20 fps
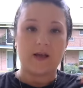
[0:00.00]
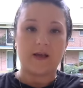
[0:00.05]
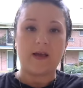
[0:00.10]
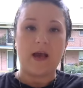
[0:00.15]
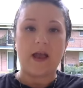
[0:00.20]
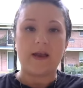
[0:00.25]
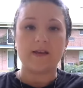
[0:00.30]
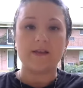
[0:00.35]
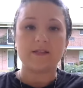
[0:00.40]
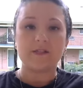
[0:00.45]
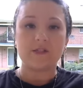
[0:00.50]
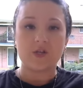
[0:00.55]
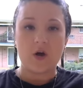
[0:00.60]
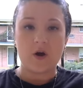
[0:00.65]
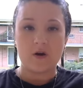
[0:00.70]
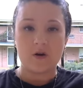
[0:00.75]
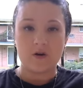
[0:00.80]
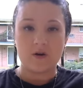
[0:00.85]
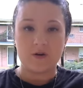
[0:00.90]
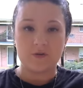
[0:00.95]
guidance
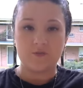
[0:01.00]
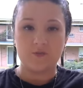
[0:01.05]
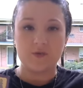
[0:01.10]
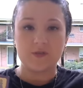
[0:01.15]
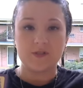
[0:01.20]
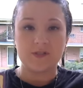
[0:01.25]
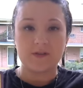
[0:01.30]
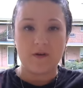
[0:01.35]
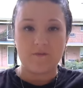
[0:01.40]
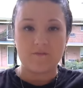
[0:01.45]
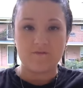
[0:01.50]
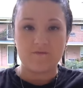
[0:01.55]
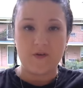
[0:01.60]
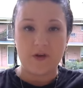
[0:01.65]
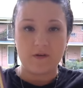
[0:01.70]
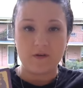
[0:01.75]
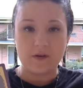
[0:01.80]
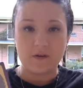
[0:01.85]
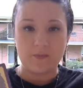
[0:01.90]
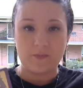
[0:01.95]
card was
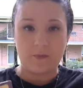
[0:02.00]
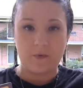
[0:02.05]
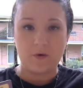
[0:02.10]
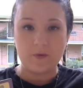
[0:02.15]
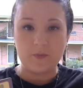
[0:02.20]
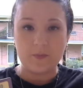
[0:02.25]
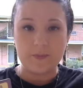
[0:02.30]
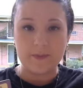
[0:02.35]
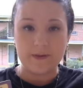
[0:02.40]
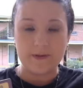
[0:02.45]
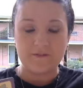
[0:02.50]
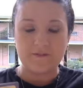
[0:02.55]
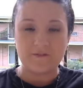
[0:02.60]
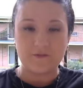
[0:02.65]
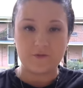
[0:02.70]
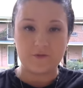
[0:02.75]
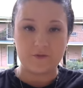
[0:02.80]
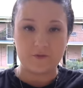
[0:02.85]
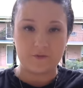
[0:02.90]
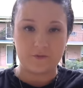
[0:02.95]
very appropriate
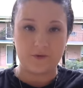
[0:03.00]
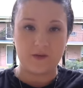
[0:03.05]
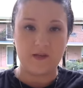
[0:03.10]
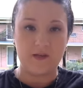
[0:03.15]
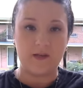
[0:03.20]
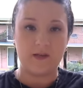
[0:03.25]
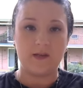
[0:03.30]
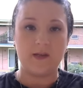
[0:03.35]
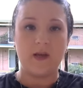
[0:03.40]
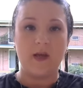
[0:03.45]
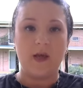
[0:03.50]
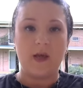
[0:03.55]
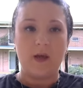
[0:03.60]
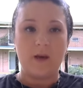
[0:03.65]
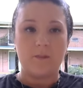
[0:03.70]
for the read,